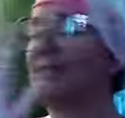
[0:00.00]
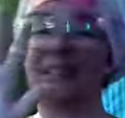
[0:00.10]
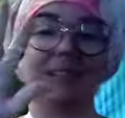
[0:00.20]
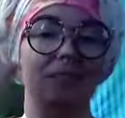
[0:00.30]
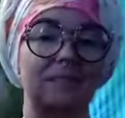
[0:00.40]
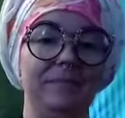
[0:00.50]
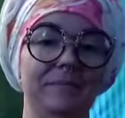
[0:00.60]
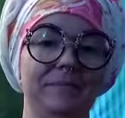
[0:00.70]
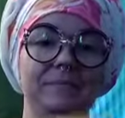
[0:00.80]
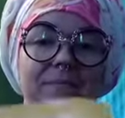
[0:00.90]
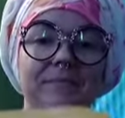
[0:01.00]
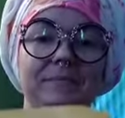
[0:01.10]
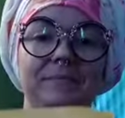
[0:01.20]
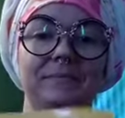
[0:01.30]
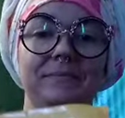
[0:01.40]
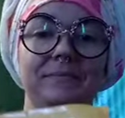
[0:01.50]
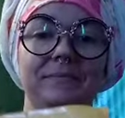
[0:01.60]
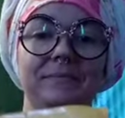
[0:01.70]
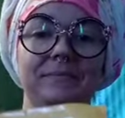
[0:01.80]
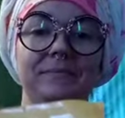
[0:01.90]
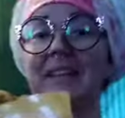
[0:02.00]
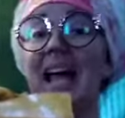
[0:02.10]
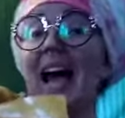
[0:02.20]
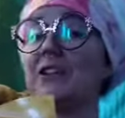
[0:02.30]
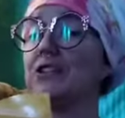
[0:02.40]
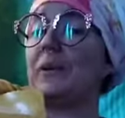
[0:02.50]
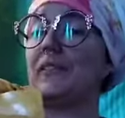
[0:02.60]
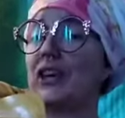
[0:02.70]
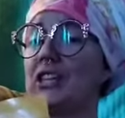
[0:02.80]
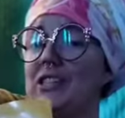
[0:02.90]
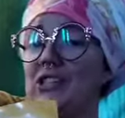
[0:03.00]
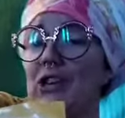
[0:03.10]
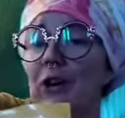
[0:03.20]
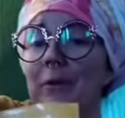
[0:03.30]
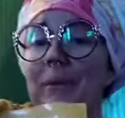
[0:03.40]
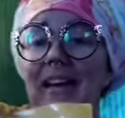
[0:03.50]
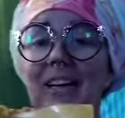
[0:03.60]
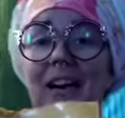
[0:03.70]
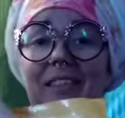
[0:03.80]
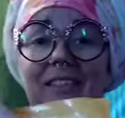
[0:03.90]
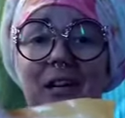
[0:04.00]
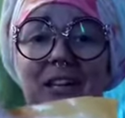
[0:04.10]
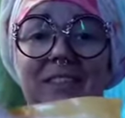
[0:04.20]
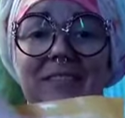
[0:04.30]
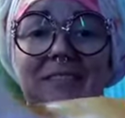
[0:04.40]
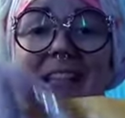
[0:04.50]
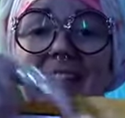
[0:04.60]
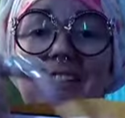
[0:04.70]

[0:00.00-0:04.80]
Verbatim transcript: You got a good start on your goth garden. I do have a good start on my goth garden,